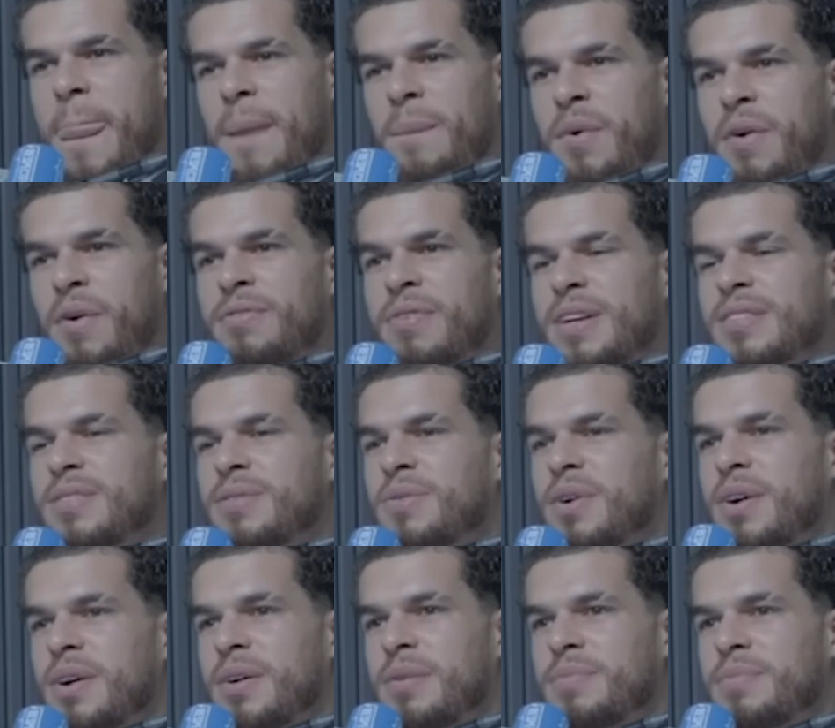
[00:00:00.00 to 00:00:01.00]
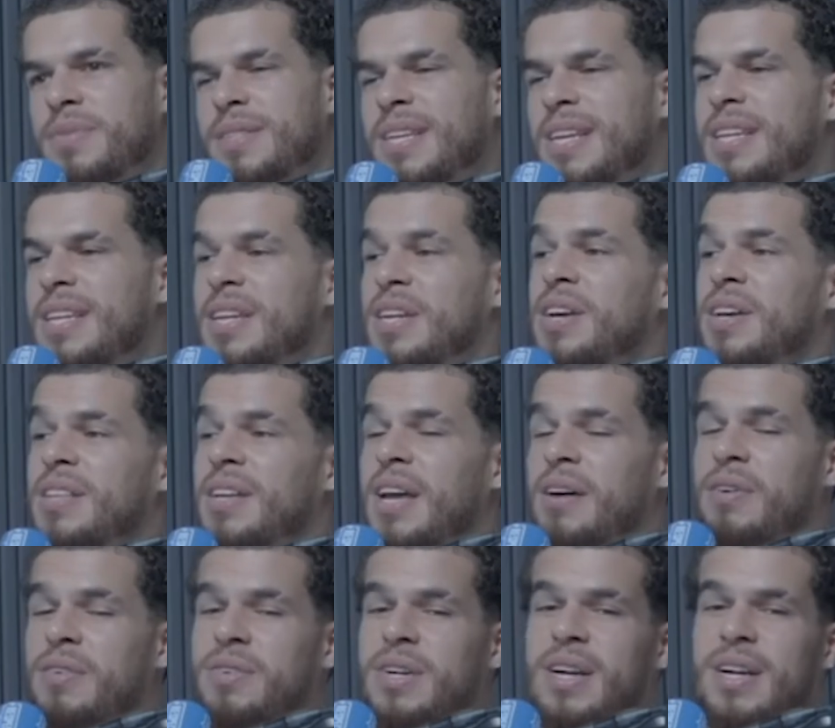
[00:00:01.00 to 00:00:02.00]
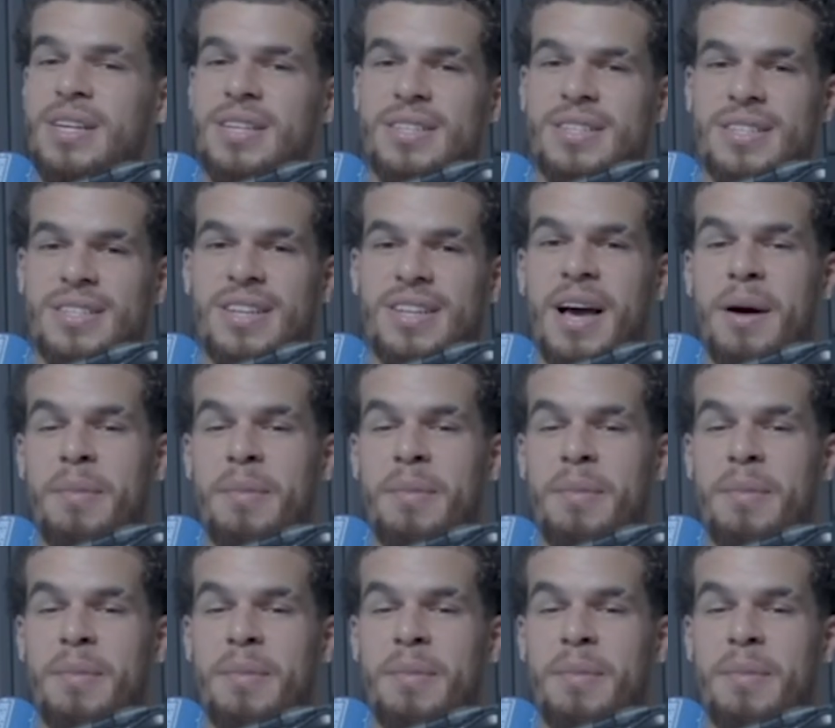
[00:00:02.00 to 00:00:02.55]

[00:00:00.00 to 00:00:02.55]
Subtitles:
Well, first of all, to any girl that I've ever hurt, I